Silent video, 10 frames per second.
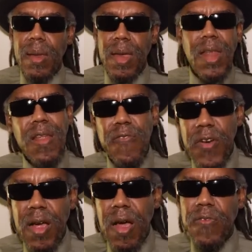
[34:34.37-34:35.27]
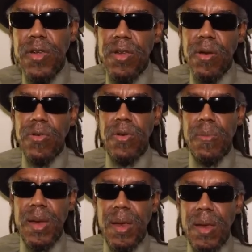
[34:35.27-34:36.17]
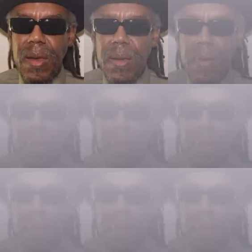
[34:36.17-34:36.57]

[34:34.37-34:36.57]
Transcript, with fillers: Get the fuck off of social media.